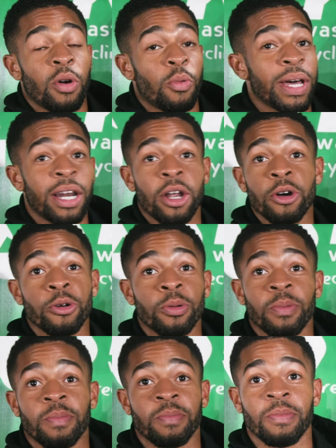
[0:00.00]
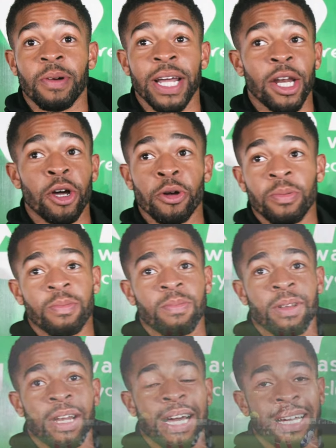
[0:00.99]
We're low. We're low.
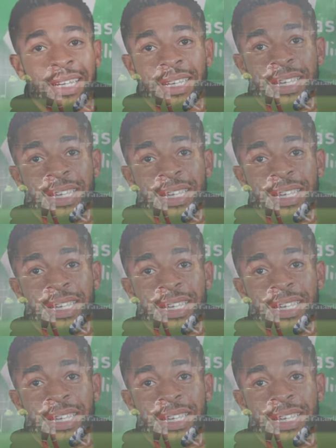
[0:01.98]
Like,